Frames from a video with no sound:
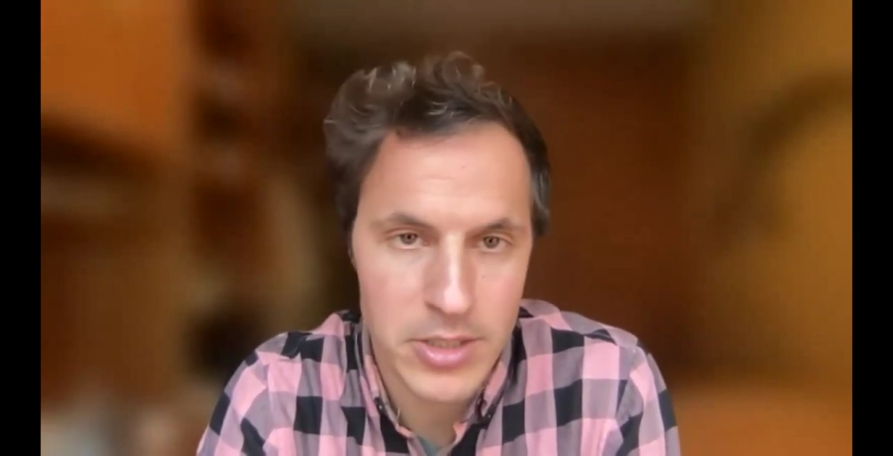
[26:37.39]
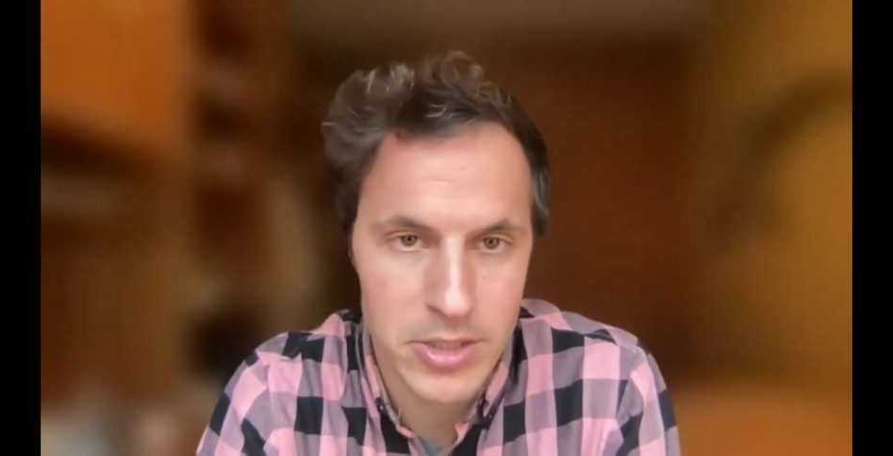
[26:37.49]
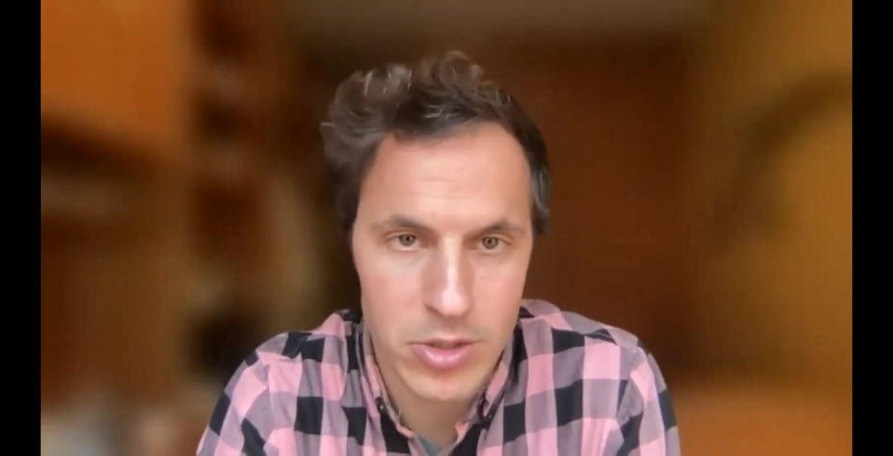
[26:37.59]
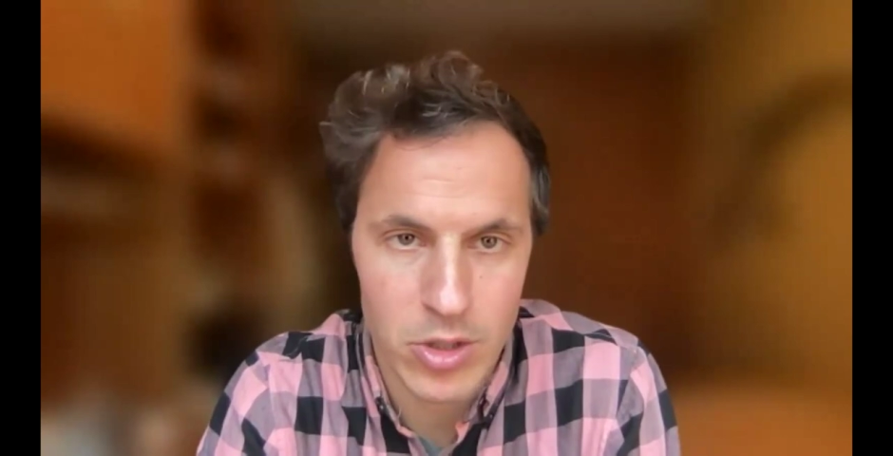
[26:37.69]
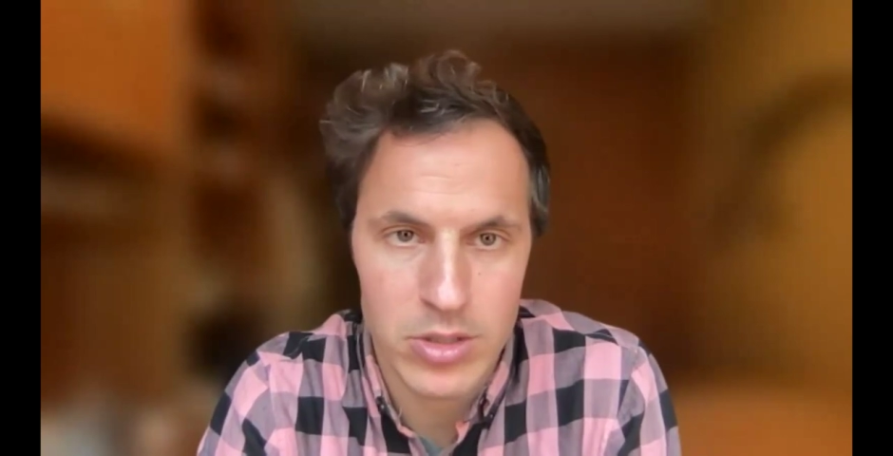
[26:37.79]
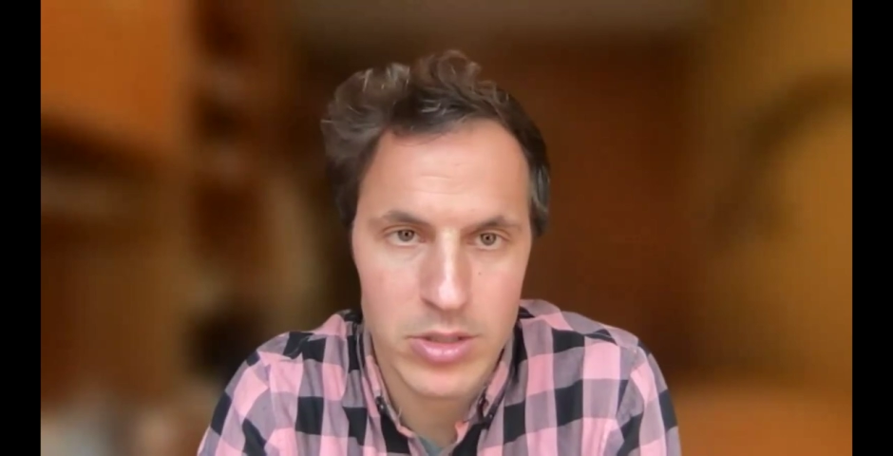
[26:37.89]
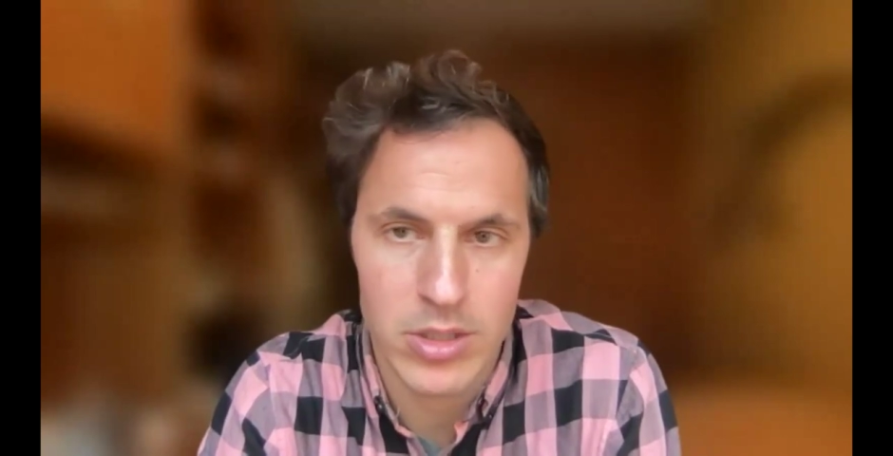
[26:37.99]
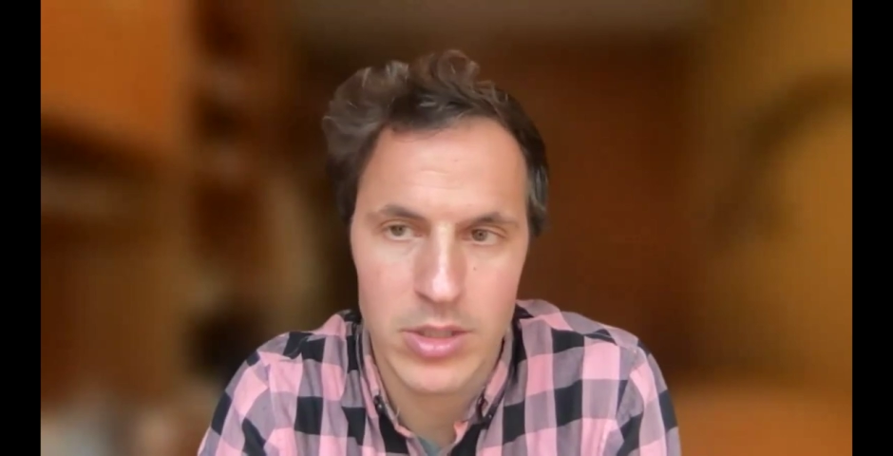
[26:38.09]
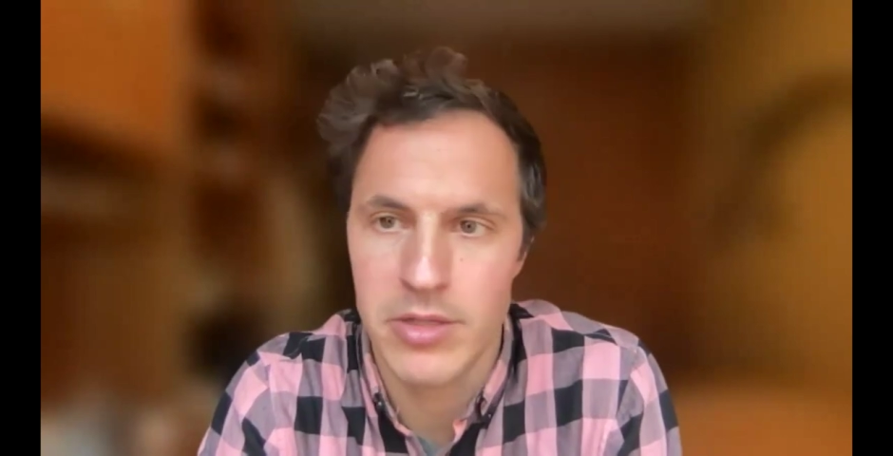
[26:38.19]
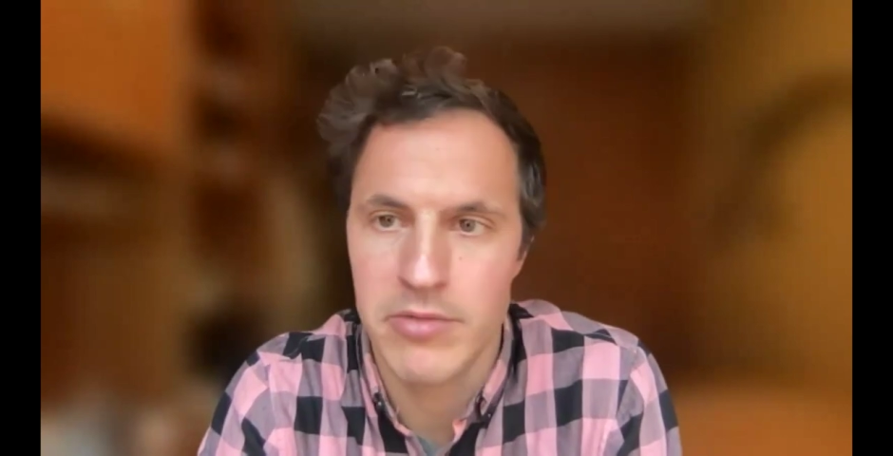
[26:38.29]
I just got
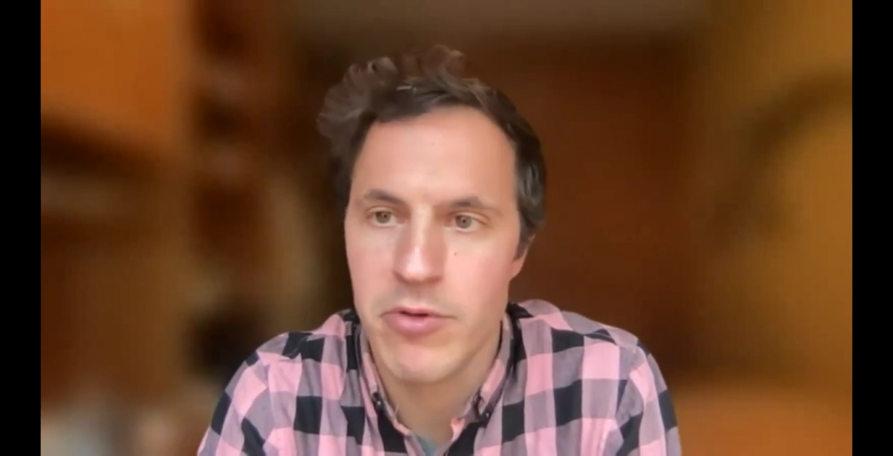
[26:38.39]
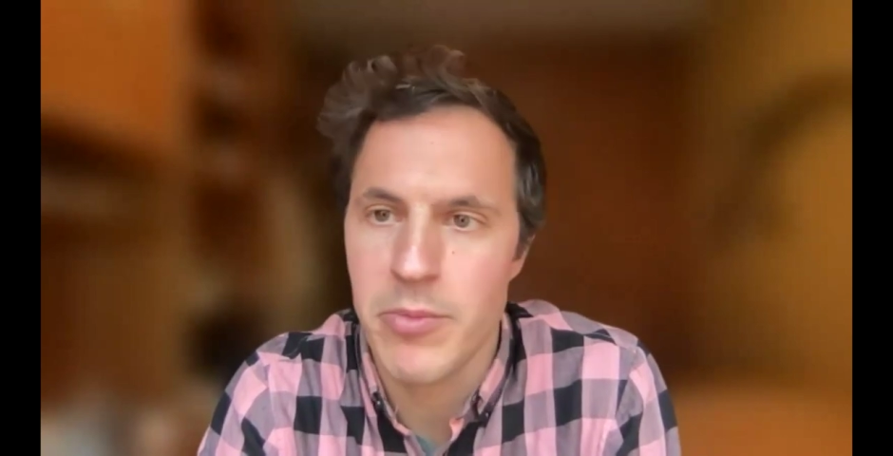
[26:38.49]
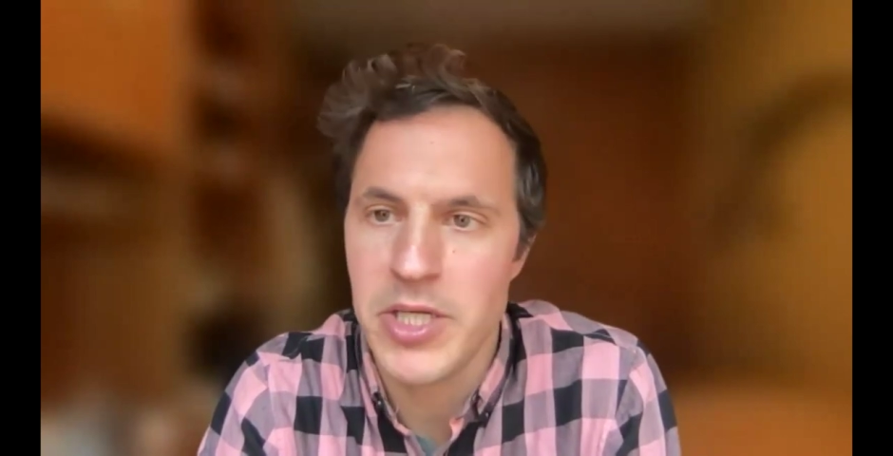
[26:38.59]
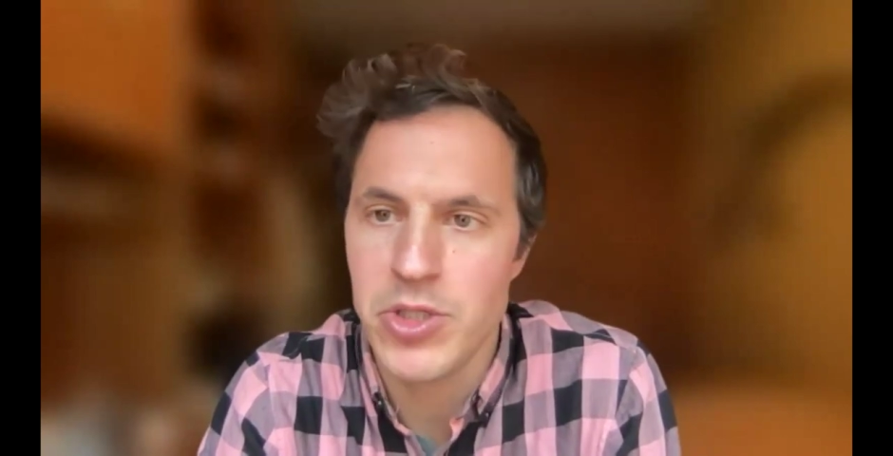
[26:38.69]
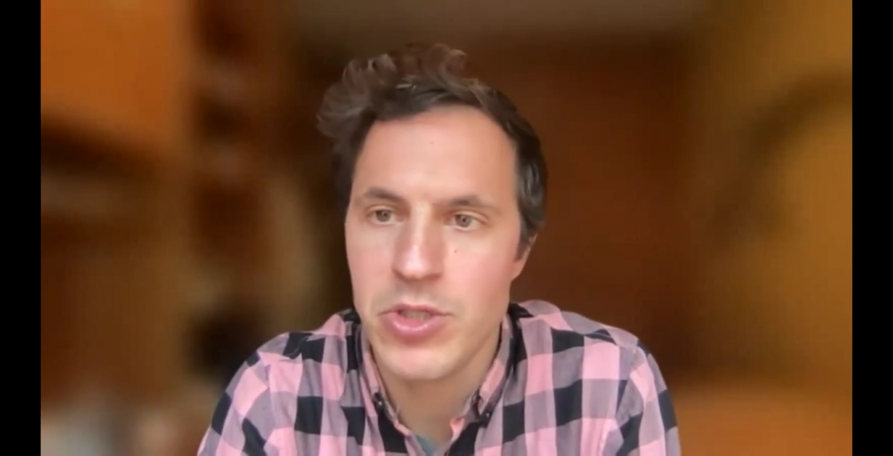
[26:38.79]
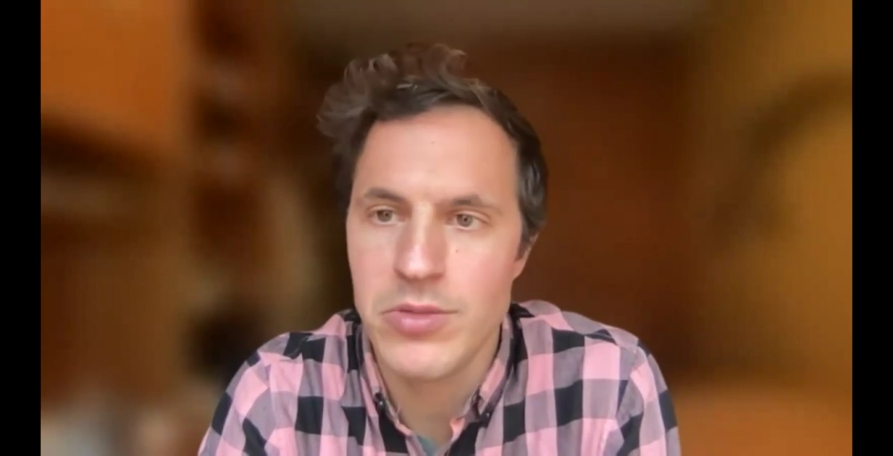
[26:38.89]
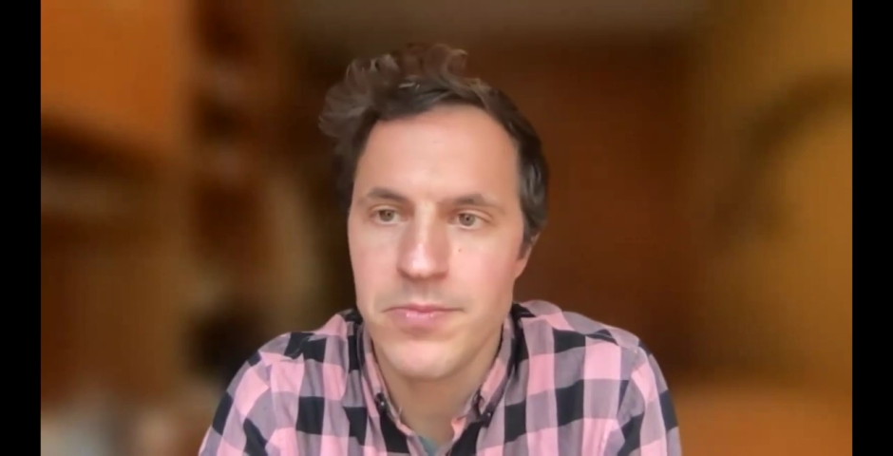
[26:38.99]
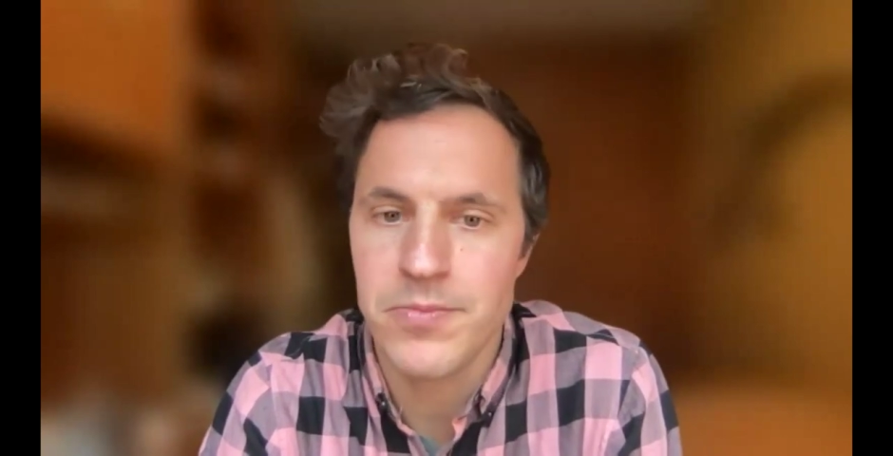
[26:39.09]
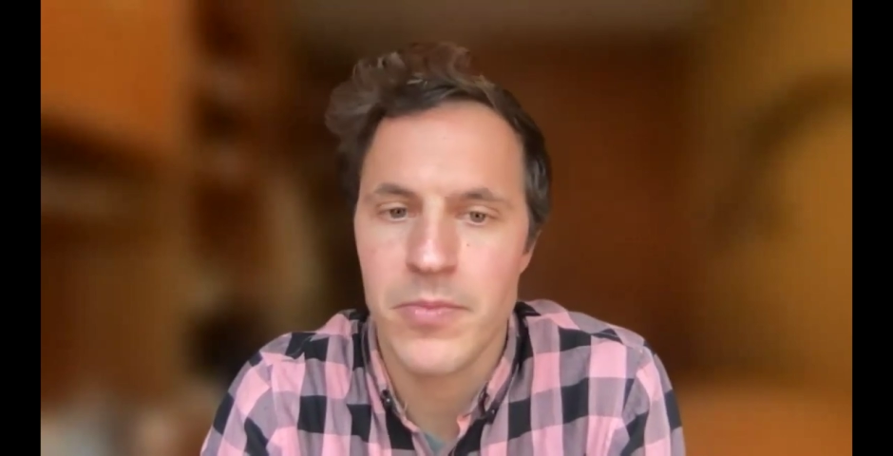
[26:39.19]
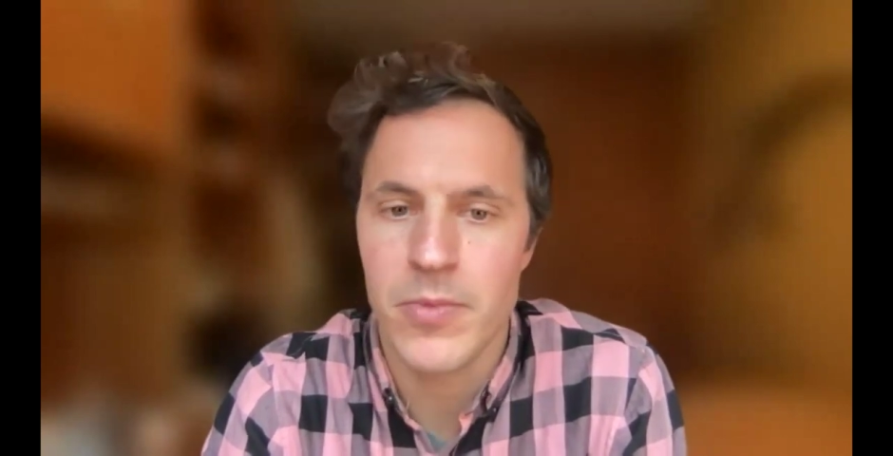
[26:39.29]
the information,